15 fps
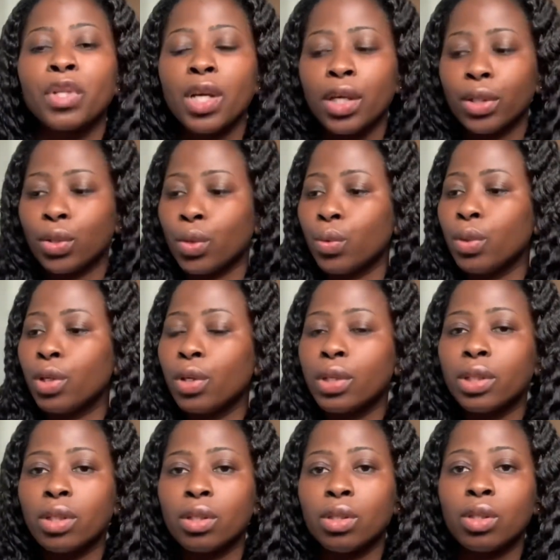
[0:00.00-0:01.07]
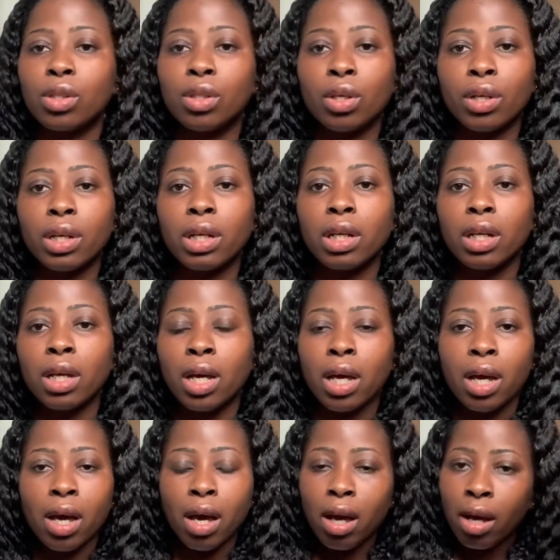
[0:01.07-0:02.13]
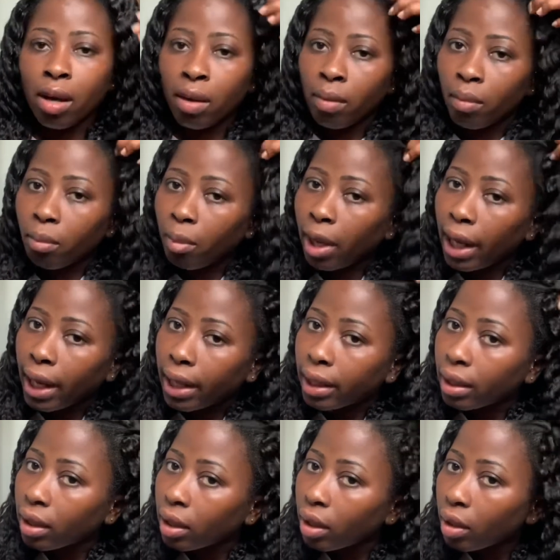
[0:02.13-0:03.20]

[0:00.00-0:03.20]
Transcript: So we're going to start by